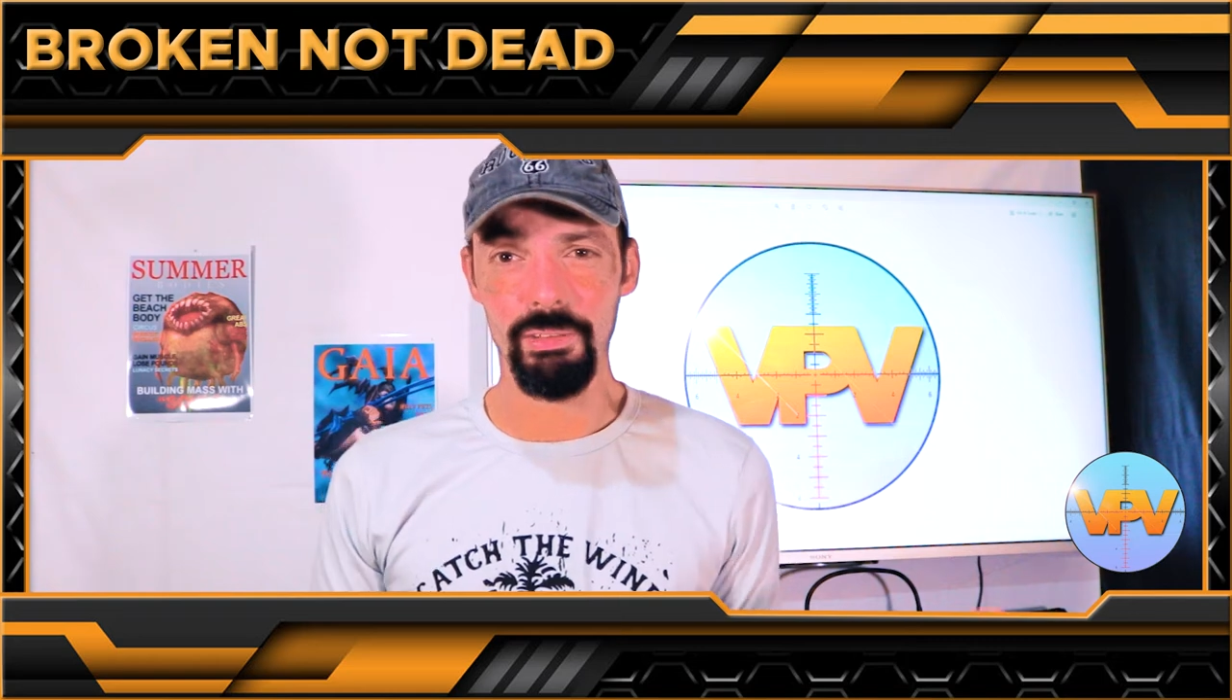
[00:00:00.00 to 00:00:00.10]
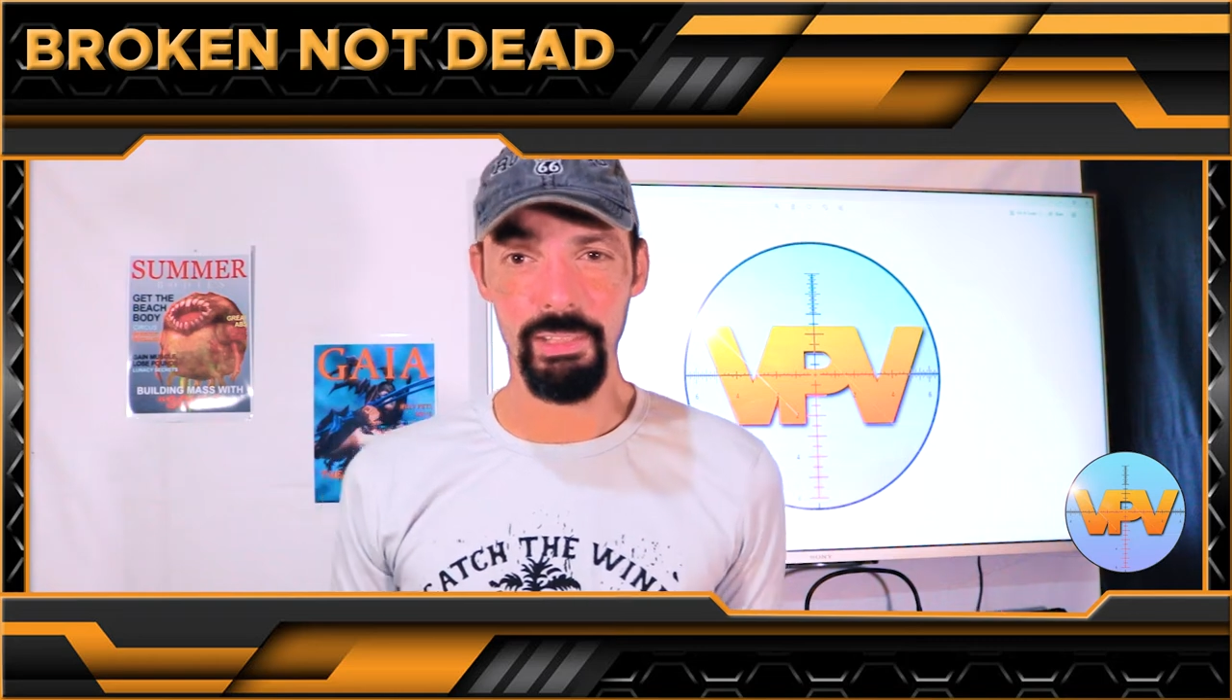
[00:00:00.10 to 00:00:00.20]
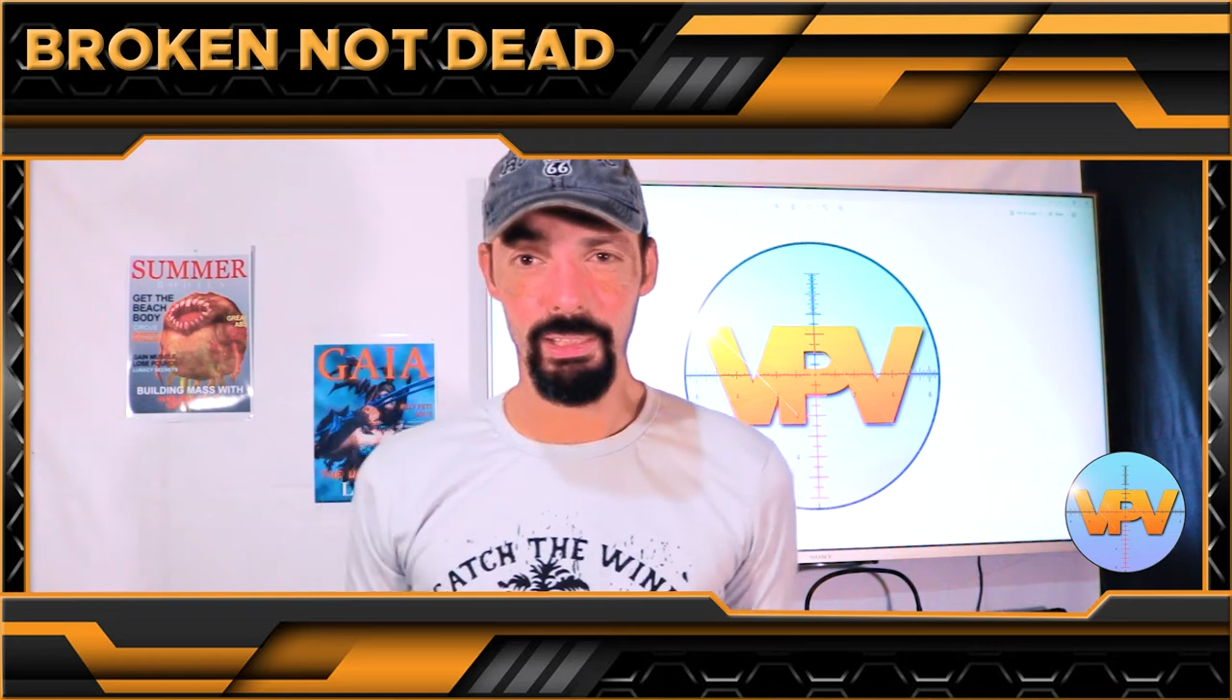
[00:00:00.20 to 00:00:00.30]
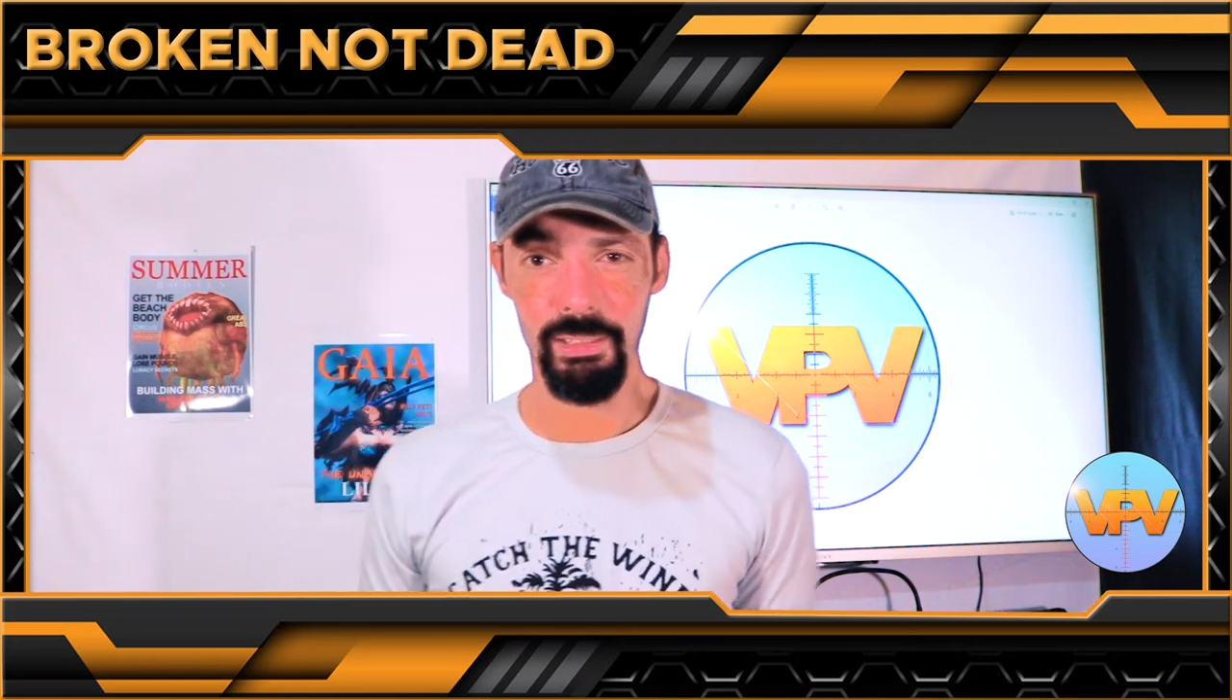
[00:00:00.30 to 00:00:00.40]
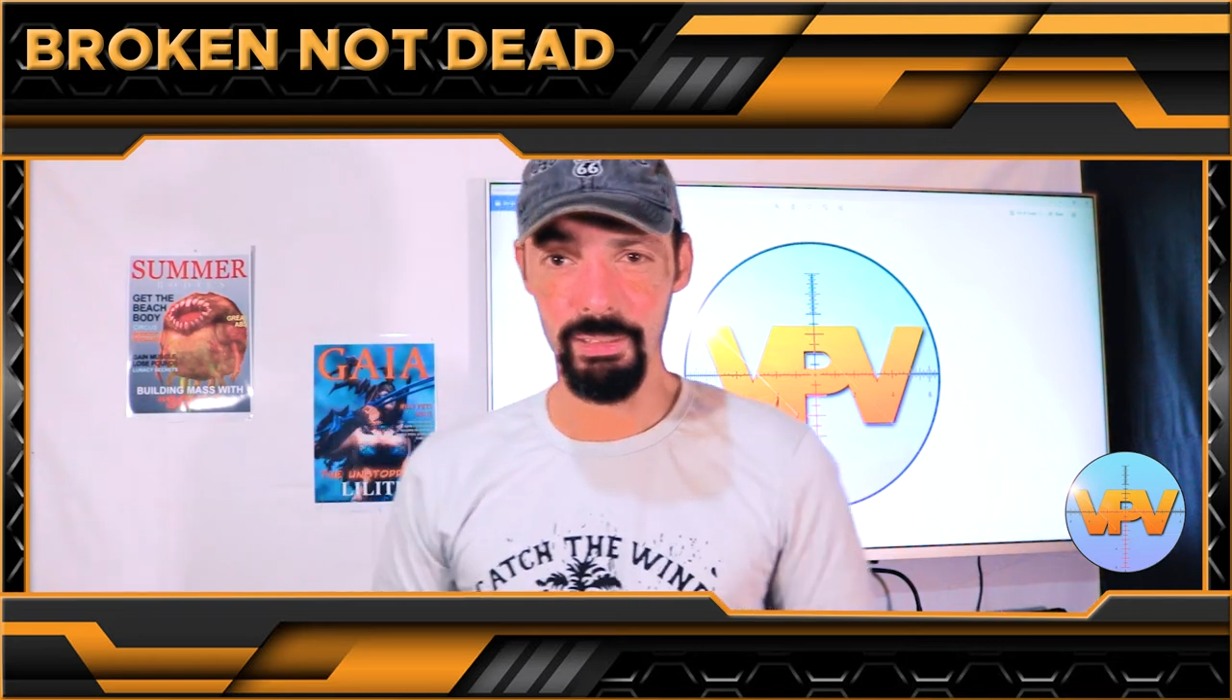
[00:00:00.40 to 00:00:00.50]

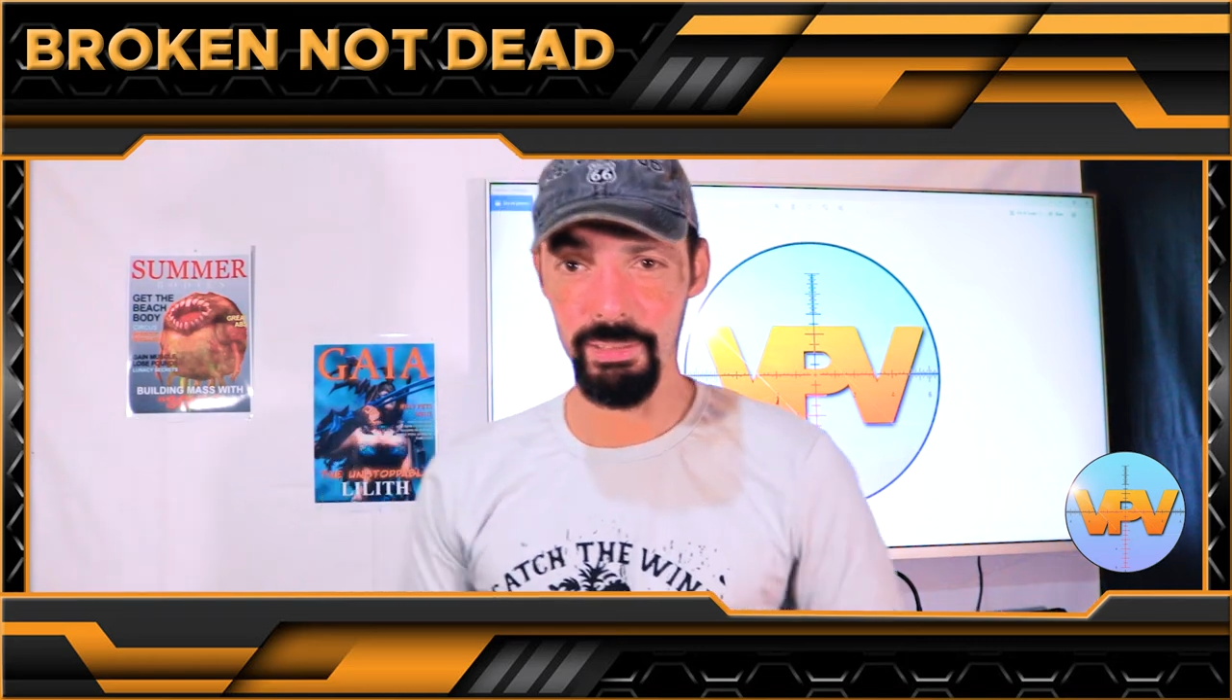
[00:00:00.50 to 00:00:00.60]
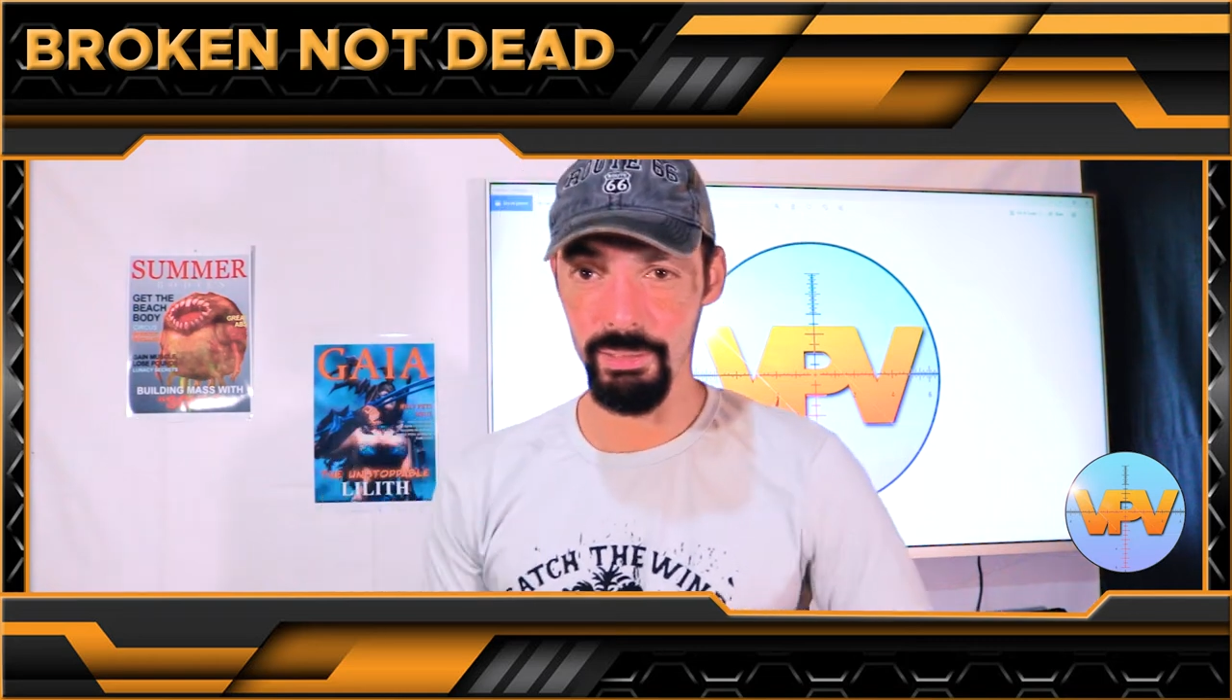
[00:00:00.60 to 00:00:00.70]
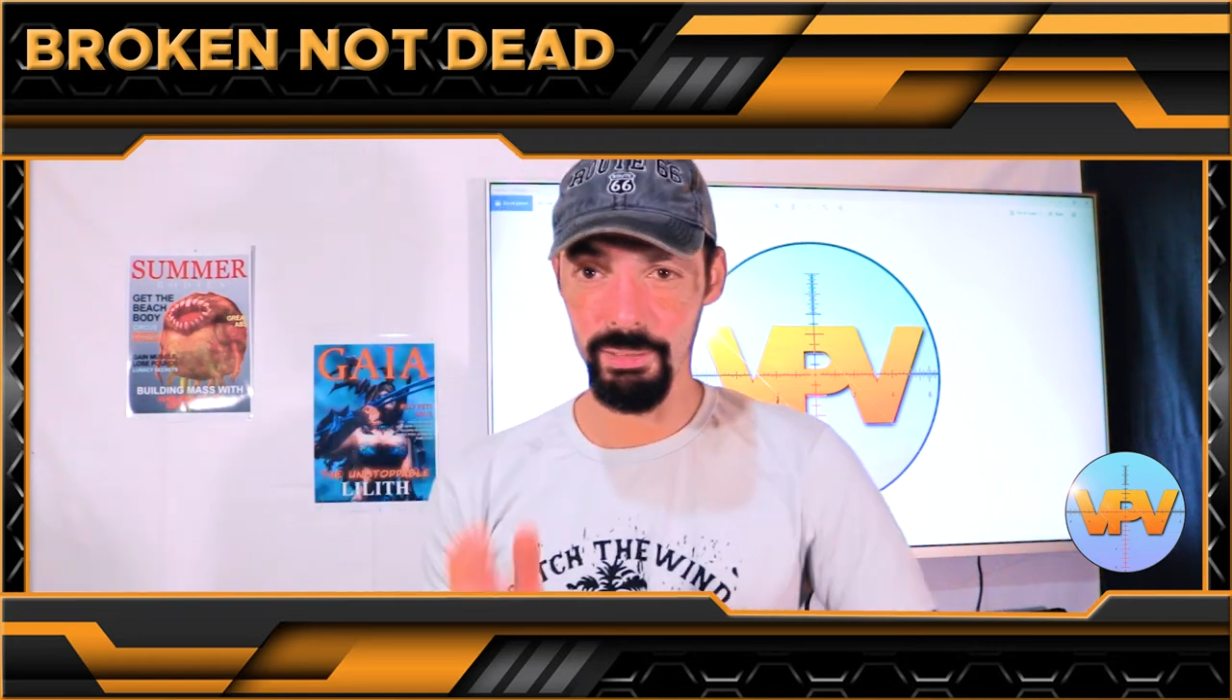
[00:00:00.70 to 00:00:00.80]
okay?